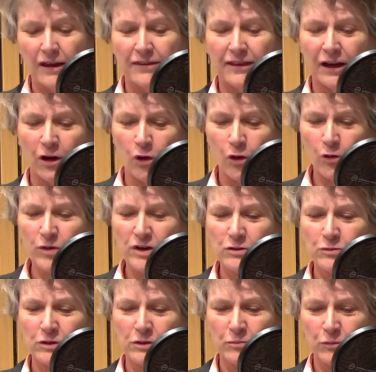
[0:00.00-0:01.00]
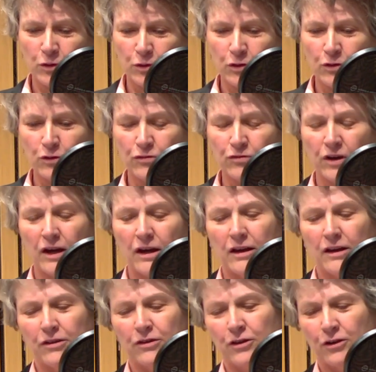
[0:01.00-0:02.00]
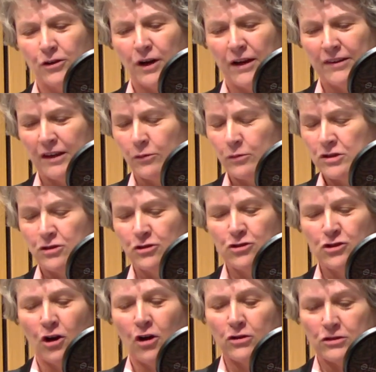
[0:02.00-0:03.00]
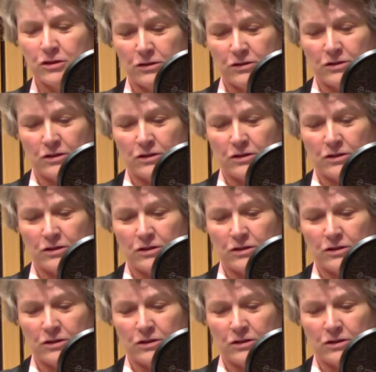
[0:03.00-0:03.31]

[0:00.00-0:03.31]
they always would move their jotter